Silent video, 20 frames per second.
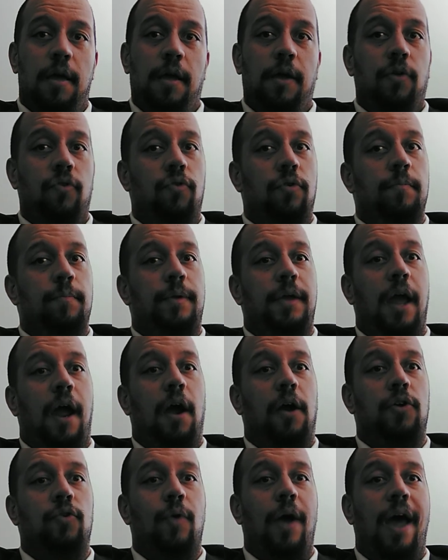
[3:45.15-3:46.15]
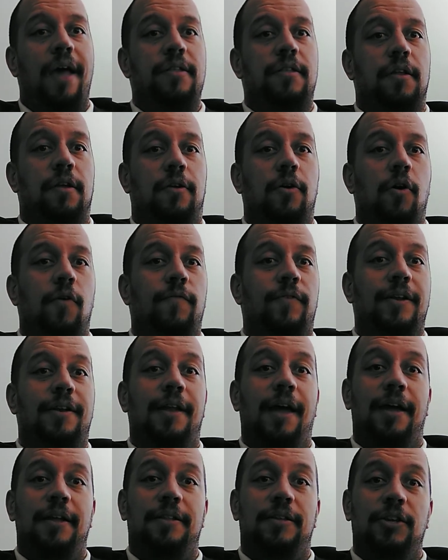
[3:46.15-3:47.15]
Ingraham characterized the
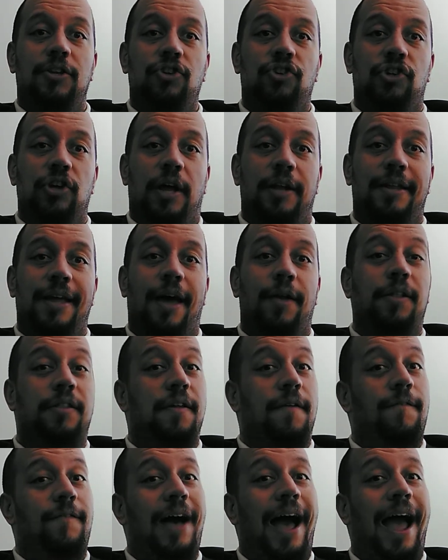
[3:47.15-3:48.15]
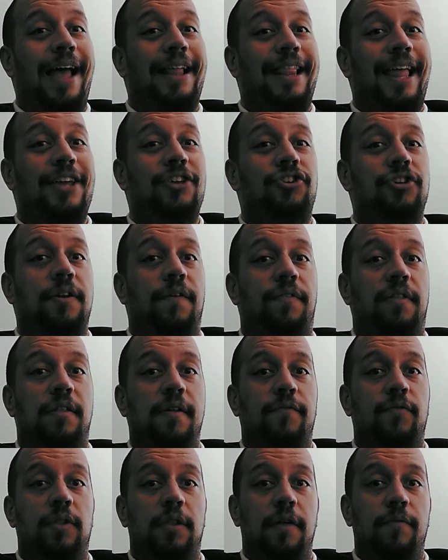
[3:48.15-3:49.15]
COVID-19 shutdown as a violation of
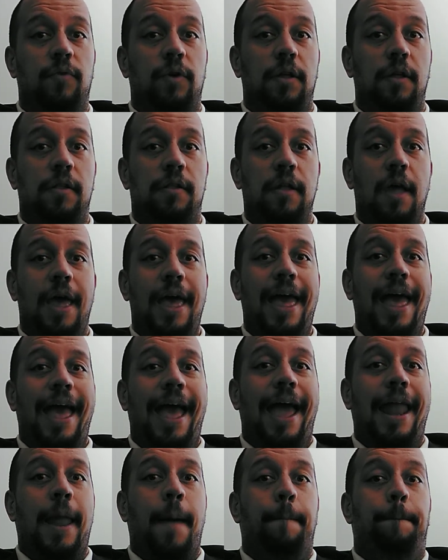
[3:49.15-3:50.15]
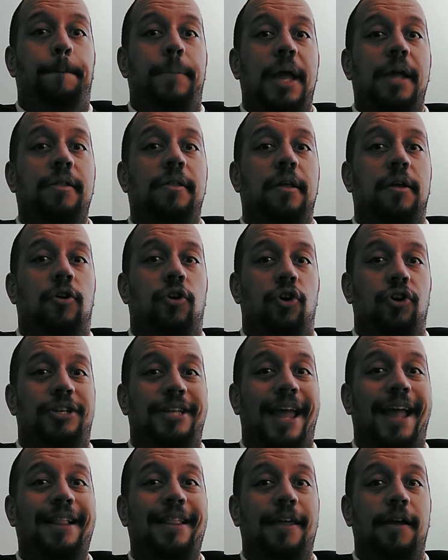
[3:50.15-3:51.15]
civil liberties and a basic
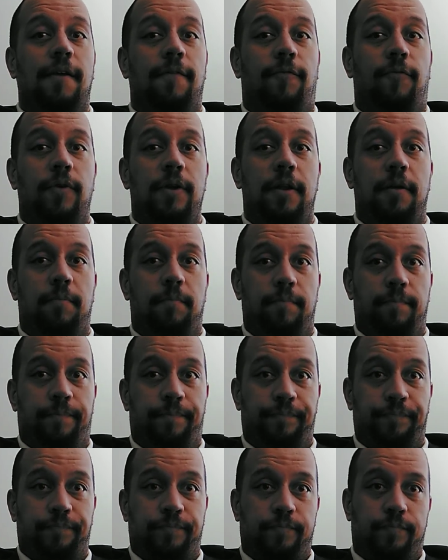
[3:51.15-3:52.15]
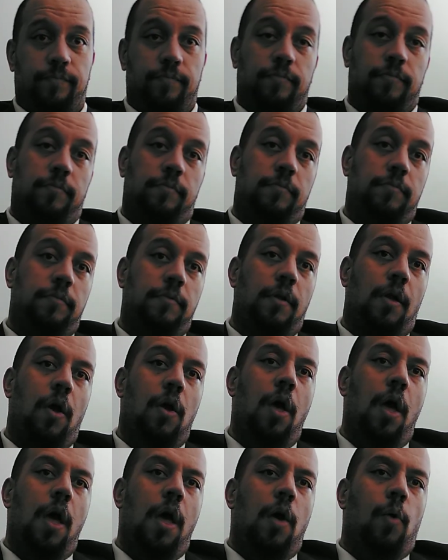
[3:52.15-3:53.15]
curtailing of freedom.
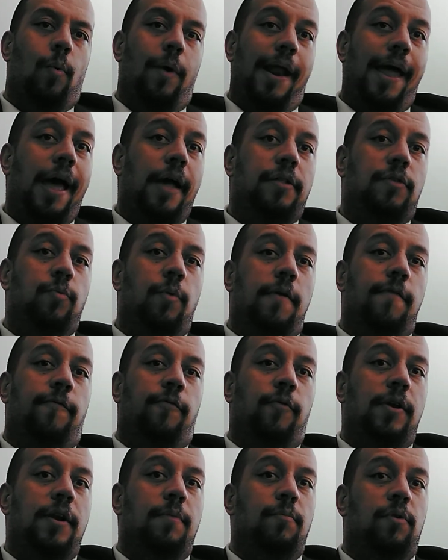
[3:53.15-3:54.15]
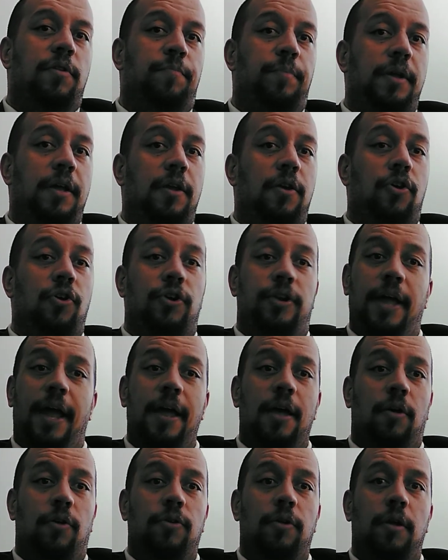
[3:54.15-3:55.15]
When asked what freedom was being
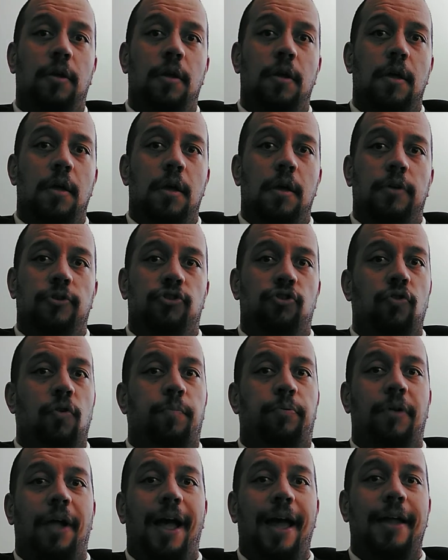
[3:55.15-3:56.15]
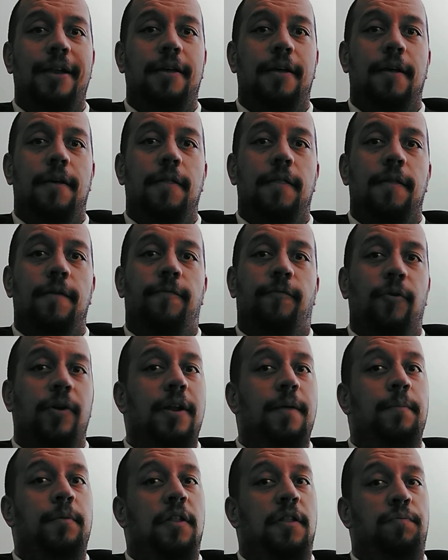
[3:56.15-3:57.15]
curtailed, she replied, the
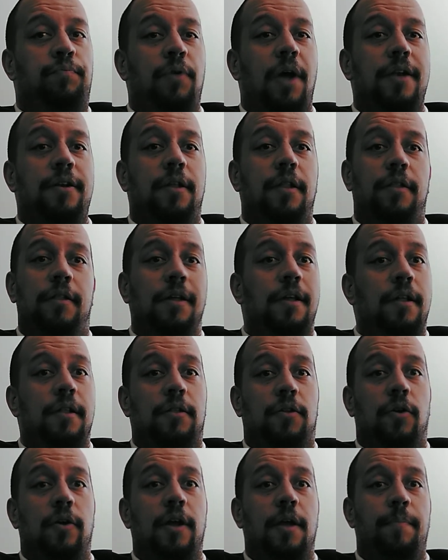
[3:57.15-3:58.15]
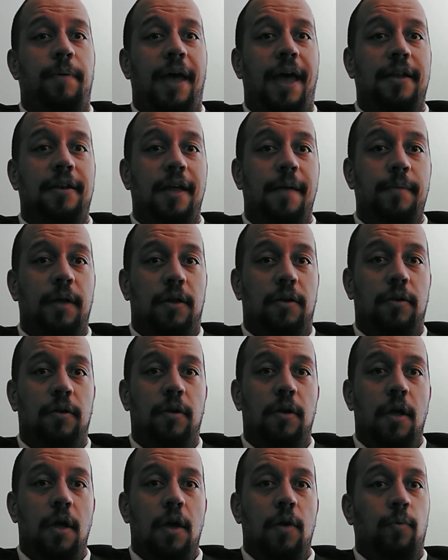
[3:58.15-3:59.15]
freedom to spread disease during a pandemic,
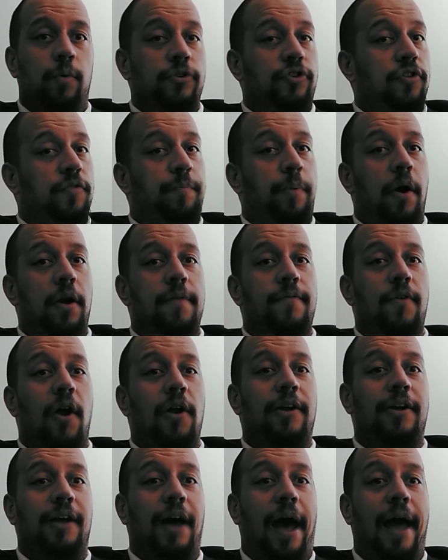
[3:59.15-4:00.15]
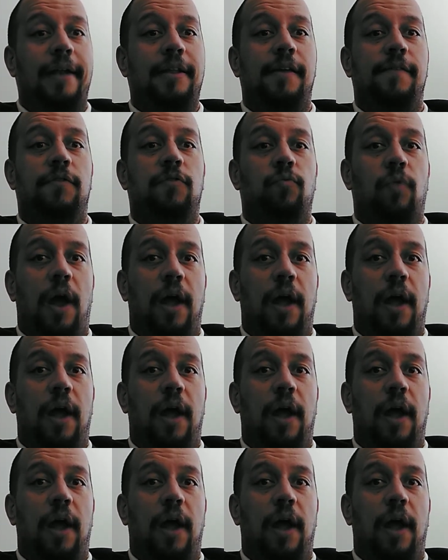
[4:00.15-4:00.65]
which is part of our God-given